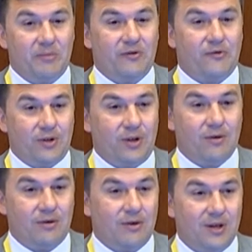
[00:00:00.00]
for
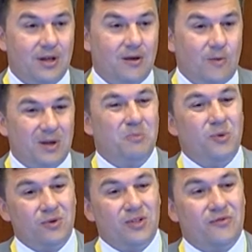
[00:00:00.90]
you one
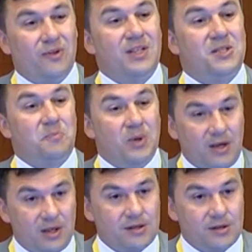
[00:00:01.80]
beautiful
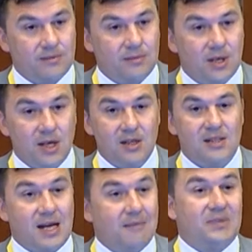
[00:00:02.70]
experience.
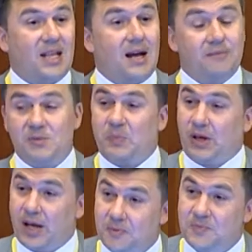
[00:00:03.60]
Sometimes
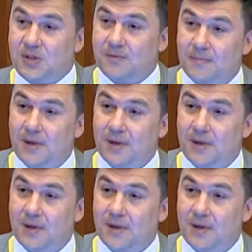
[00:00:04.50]
perhaps